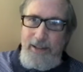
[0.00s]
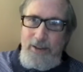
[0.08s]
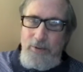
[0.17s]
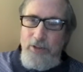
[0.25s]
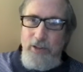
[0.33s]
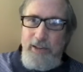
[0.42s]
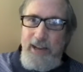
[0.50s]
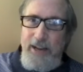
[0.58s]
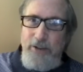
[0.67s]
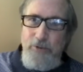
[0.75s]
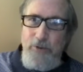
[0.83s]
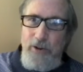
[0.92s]
which is
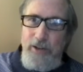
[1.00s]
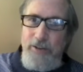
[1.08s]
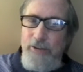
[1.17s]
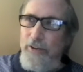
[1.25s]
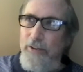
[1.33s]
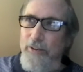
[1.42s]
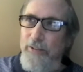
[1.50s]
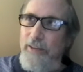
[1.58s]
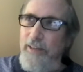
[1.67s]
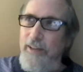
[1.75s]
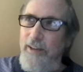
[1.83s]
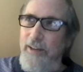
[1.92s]
hand drawn too,
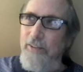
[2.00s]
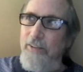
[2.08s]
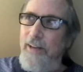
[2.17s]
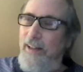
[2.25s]
you know.